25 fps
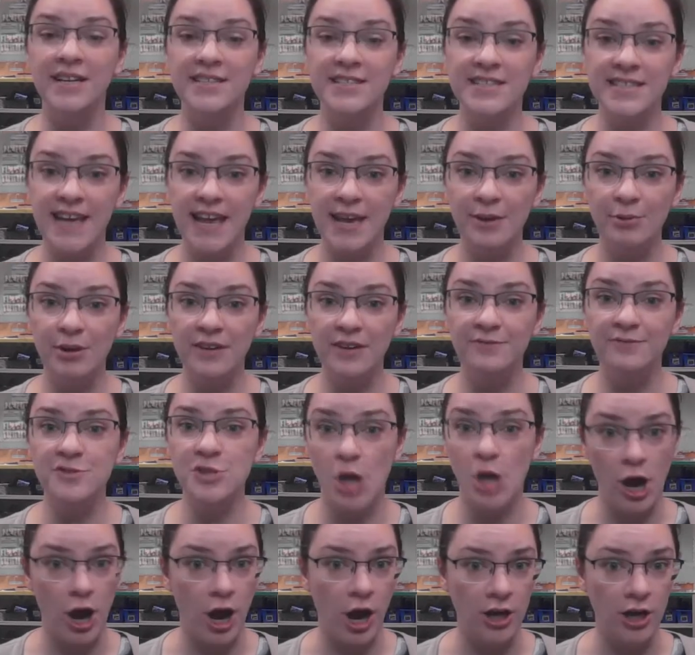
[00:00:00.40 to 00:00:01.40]
Today we've
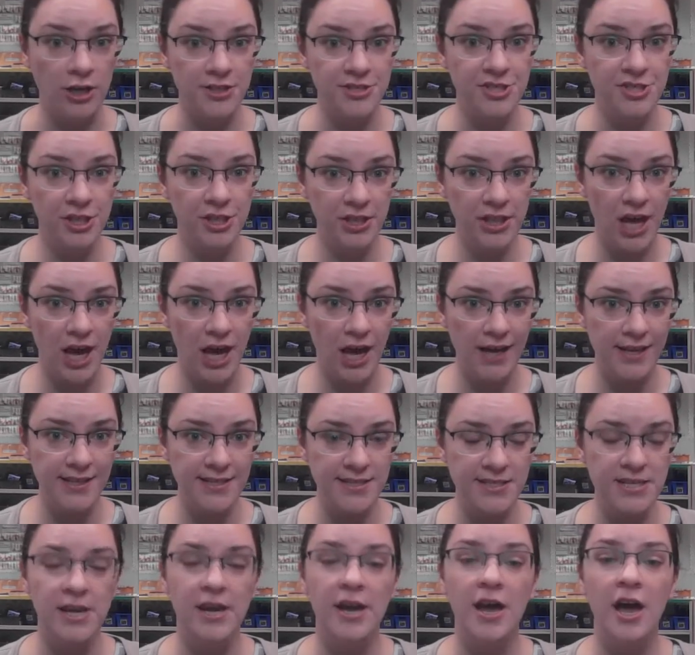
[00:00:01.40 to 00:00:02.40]
talked a
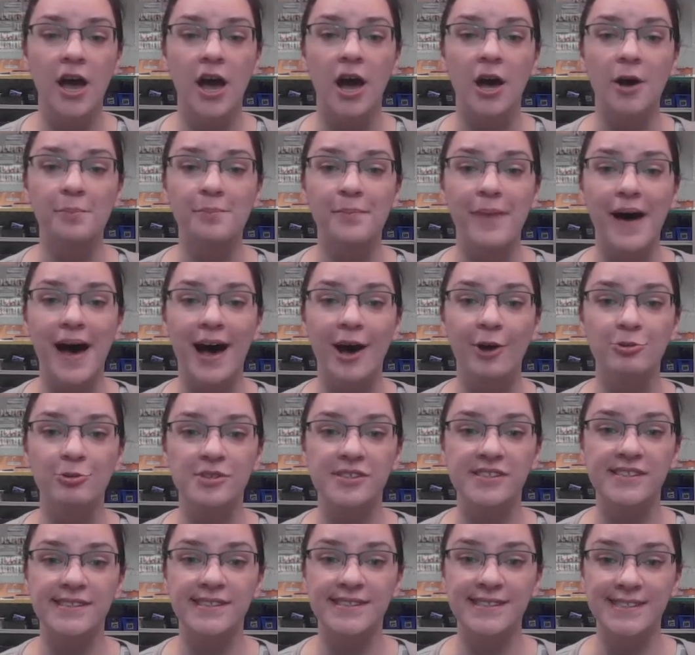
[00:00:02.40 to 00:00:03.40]
lot
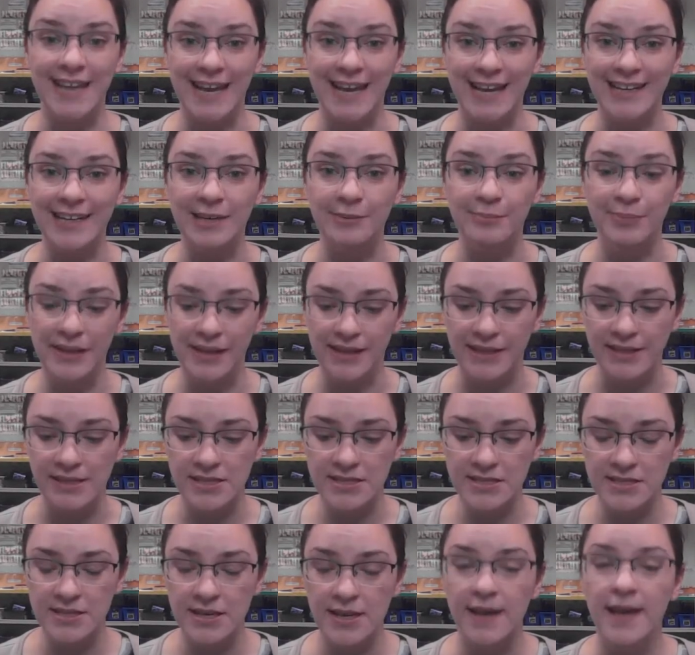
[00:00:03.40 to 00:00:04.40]
about steady
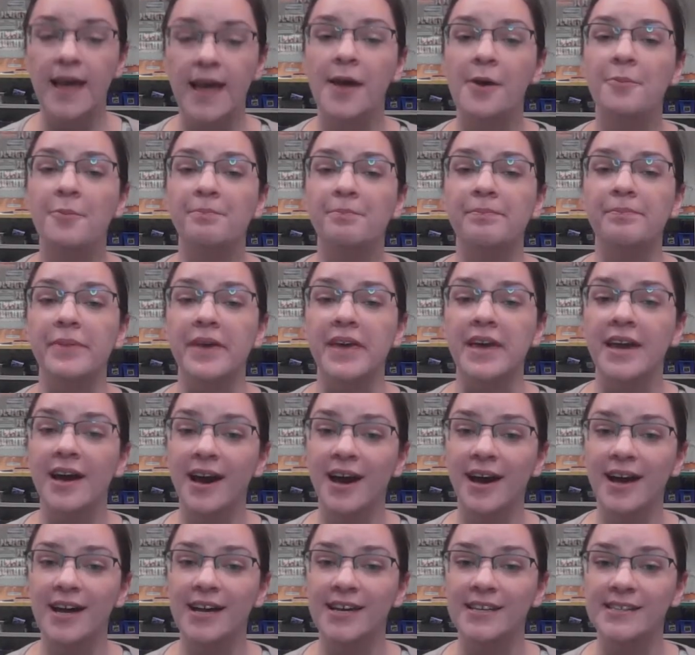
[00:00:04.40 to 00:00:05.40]
beat
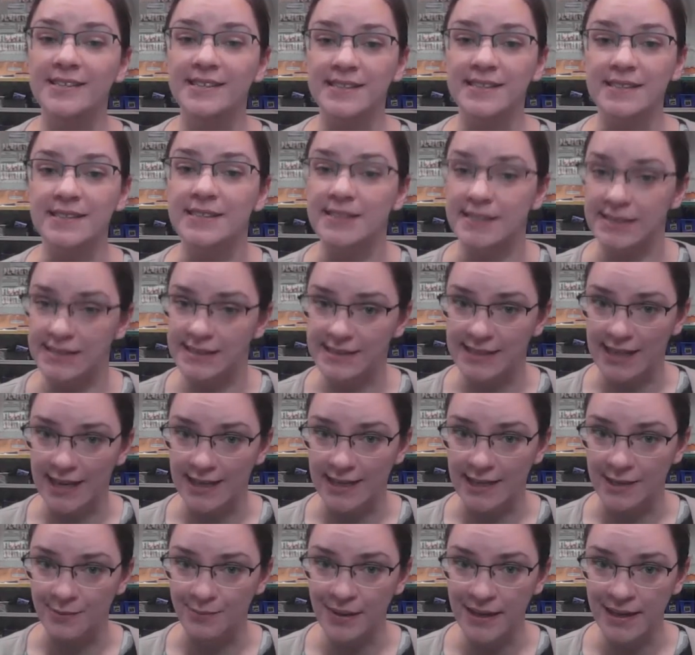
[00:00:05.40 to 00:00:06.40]
because
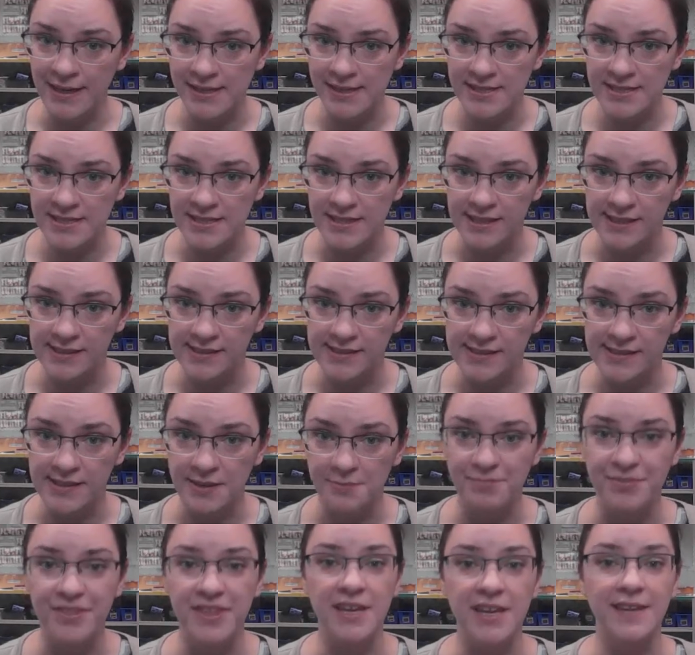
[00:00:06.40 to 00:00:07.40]
steady beat is
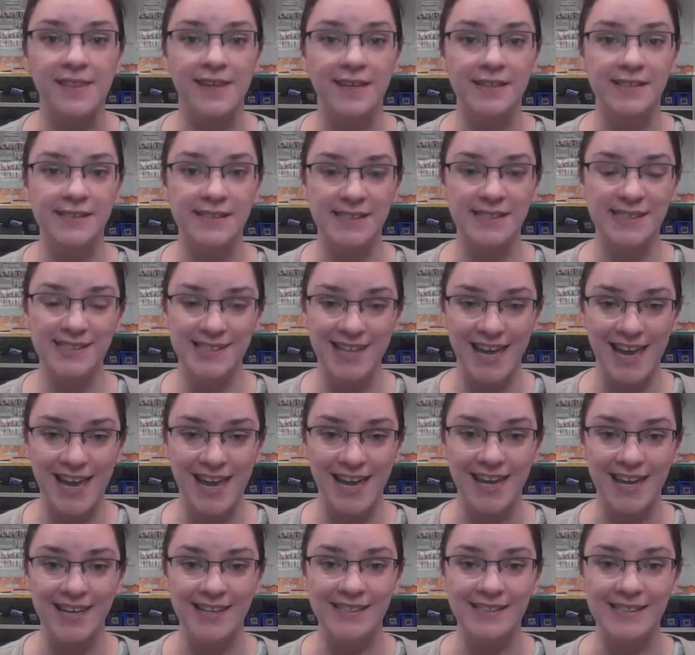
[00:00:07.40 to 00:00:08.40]
something that
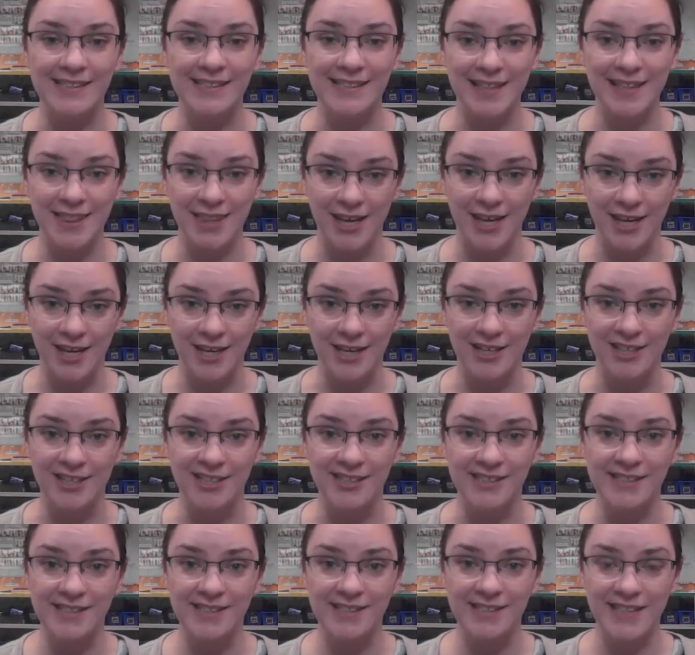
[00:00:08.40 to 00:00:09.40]
stays
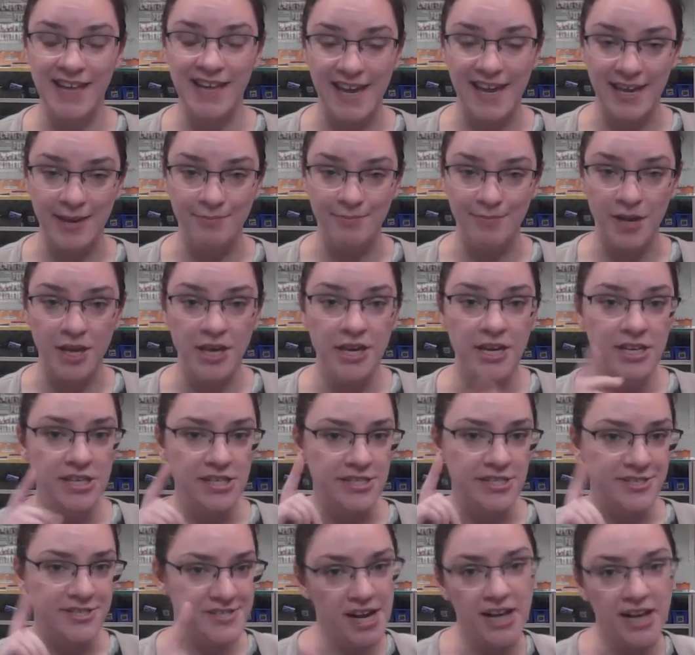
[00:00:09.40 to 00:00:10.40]
the same.
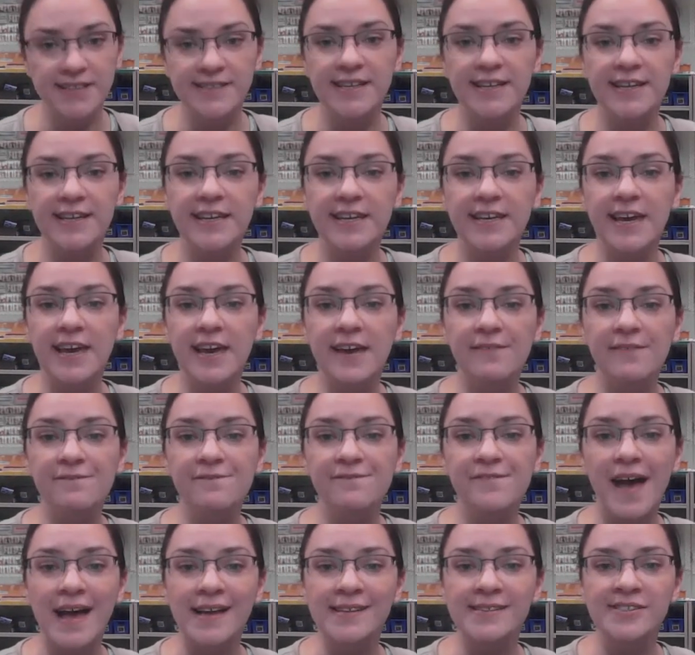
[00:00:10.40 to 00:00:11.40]
Does it get
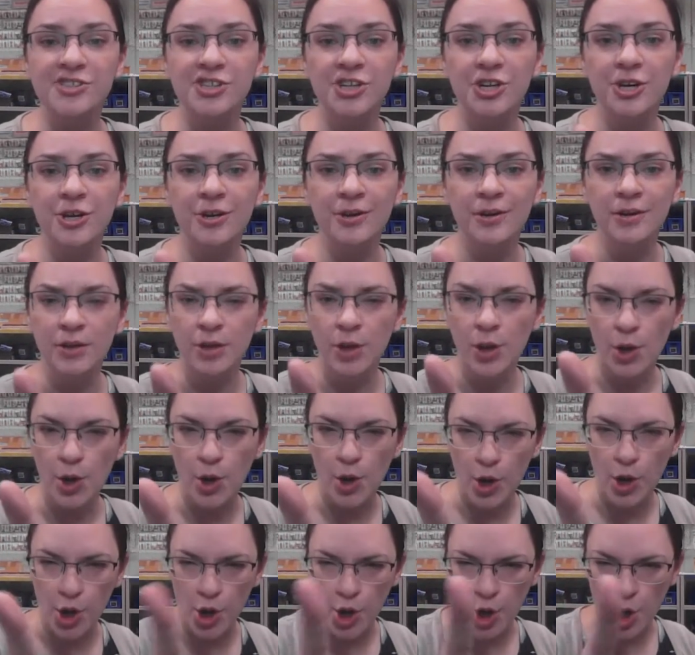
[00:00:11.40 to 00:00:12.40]
faster?
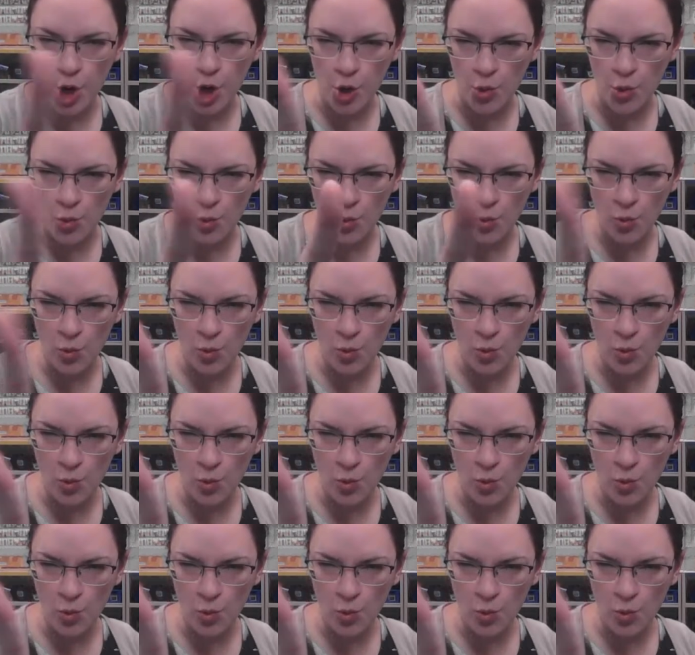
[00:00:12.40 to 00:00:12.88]
No.